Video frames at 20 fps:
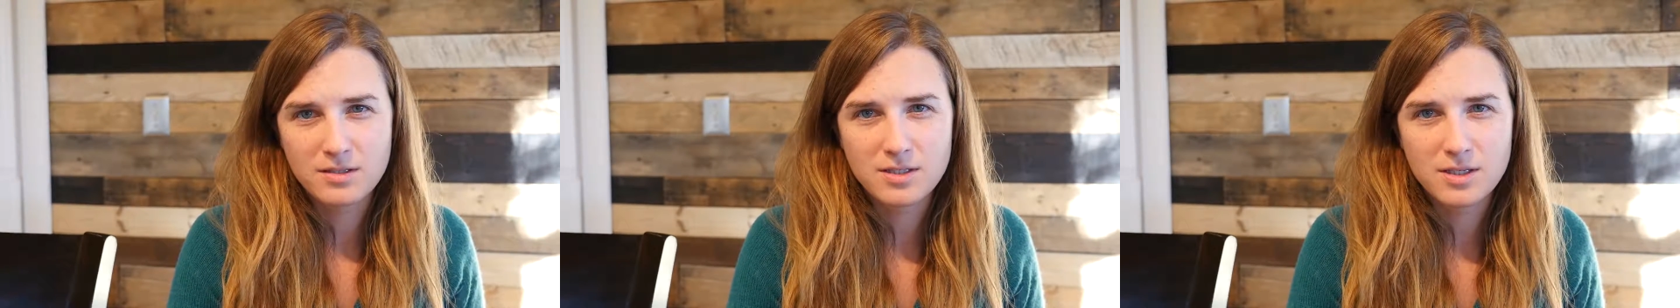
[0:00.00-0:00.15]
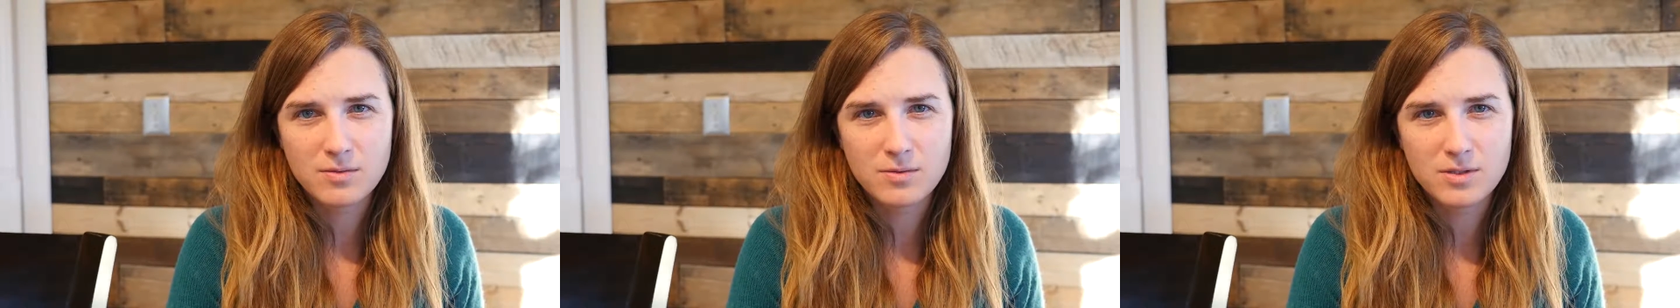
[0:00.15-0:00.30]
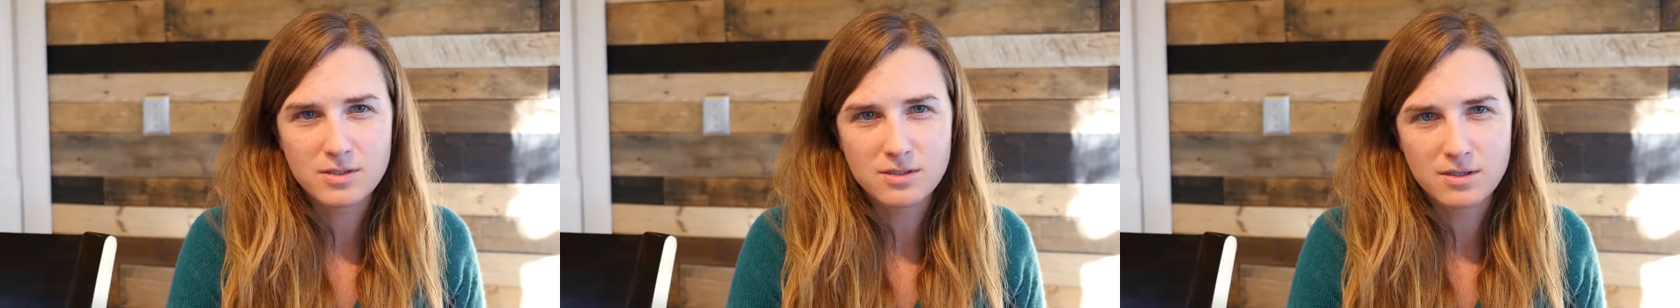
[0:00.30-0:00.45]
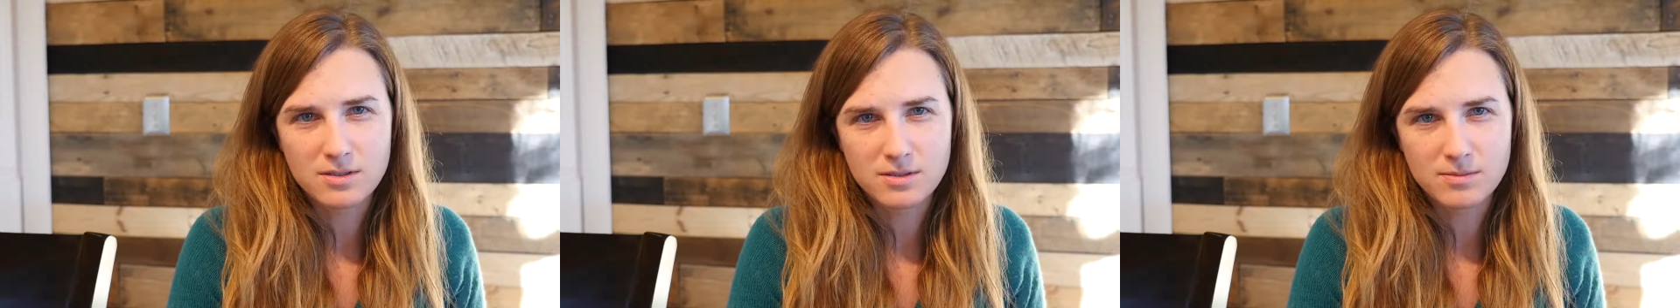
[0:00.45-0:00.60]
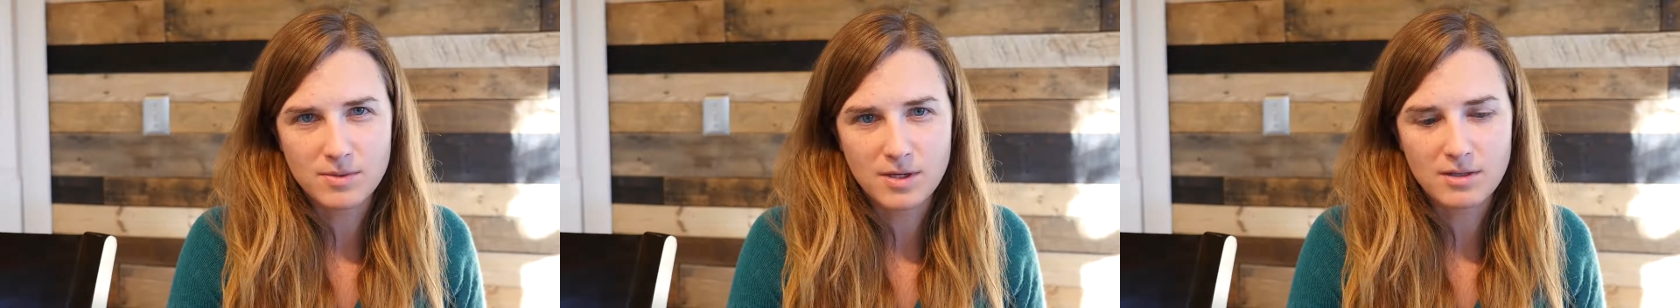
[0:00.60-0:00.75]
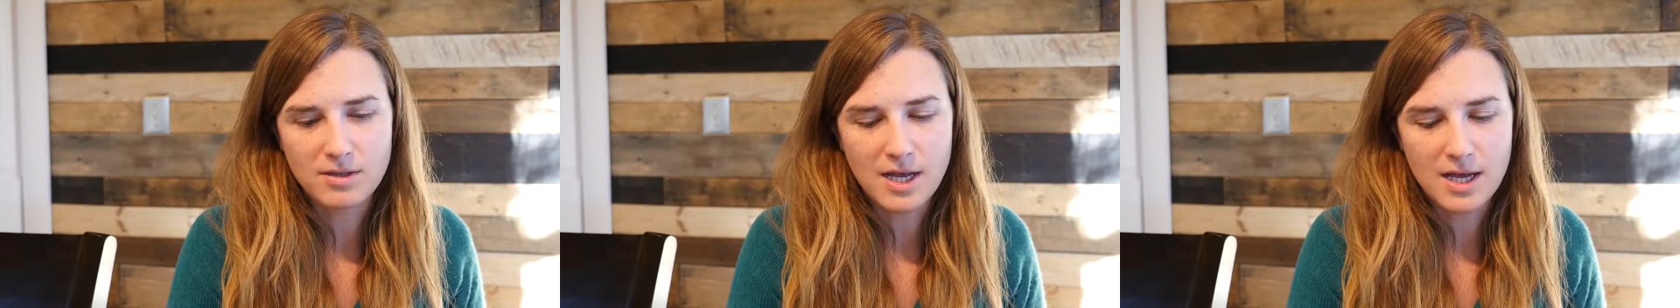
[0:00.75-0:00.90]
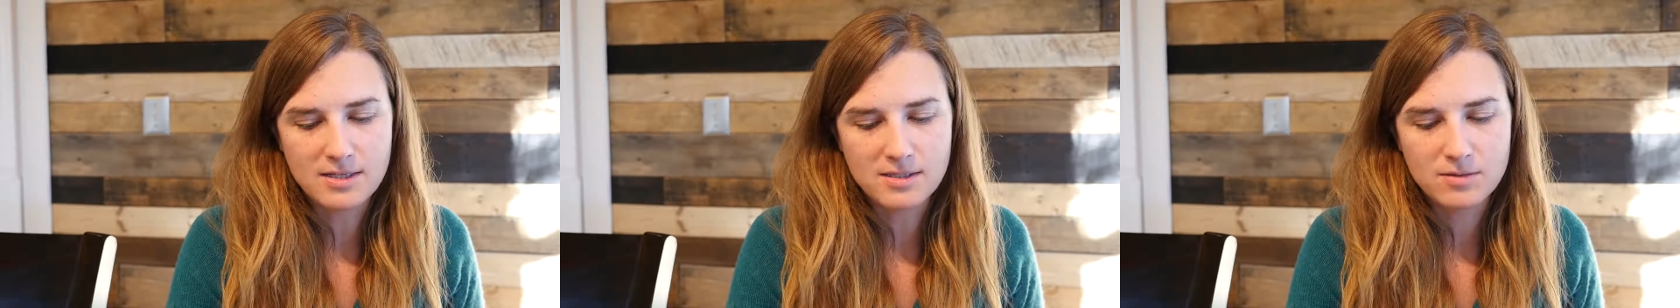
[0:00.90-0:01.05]
like we talked
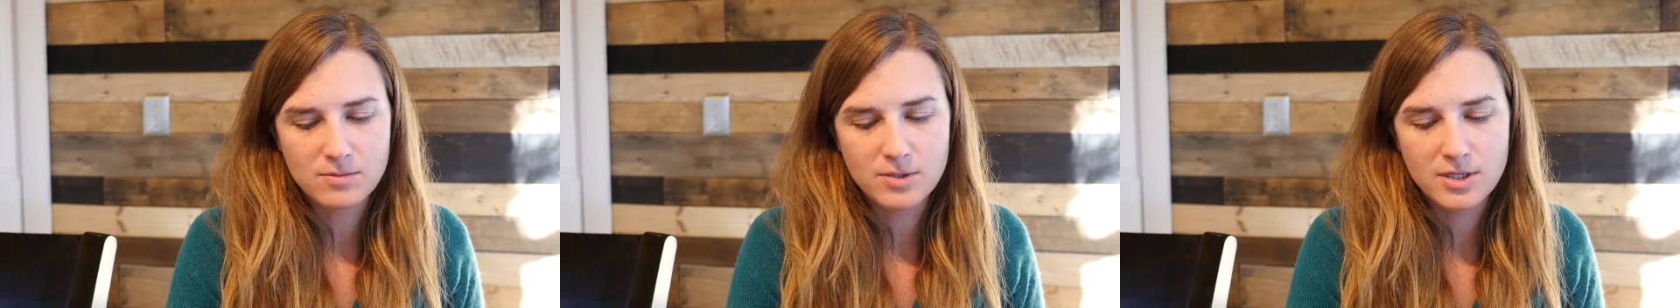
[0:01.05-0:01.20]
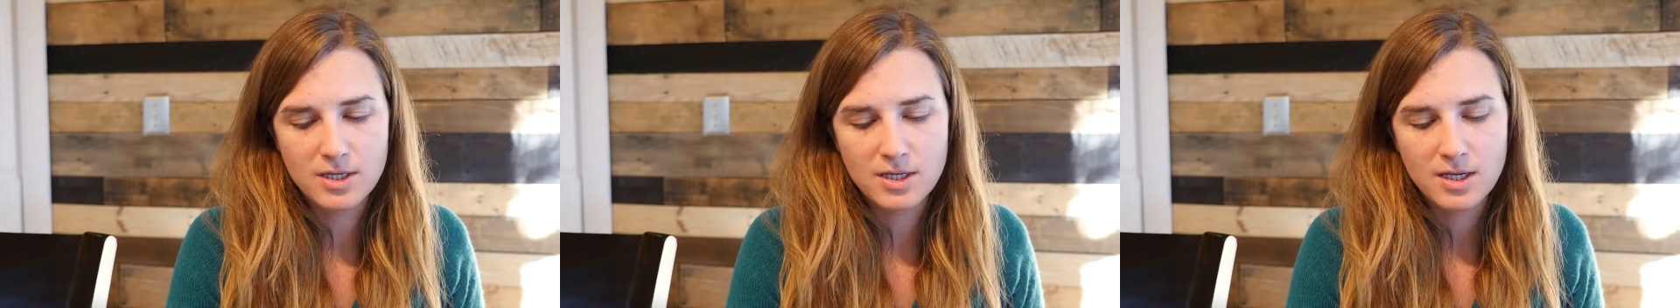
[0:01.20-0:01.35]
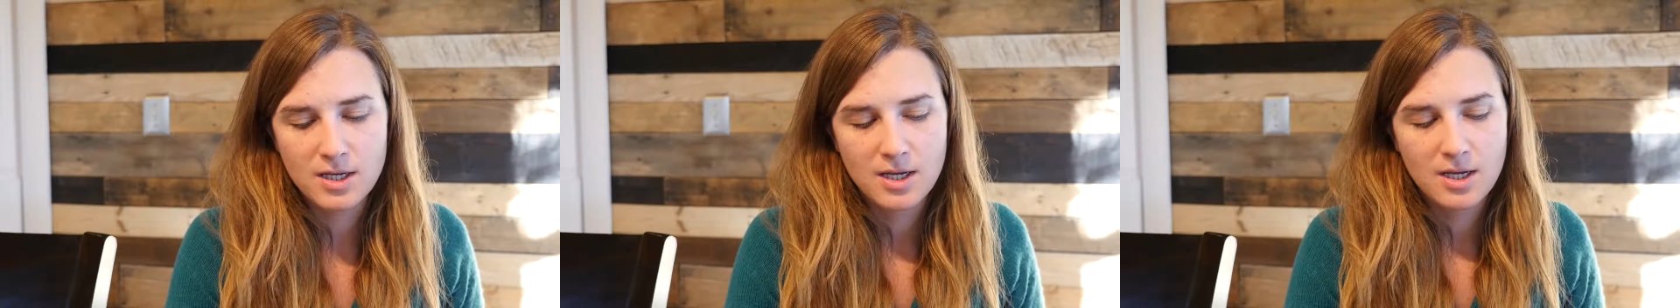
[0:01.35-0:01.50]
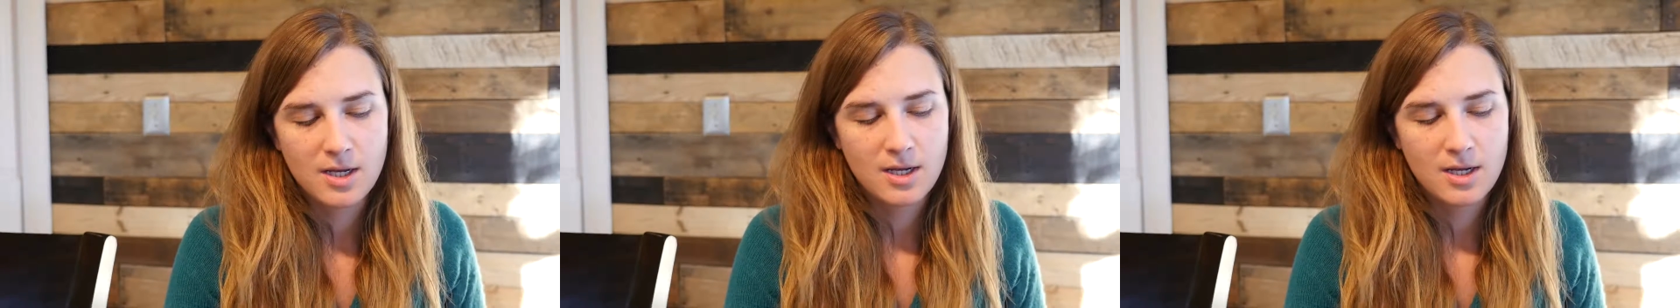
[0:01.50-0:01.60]
about last week,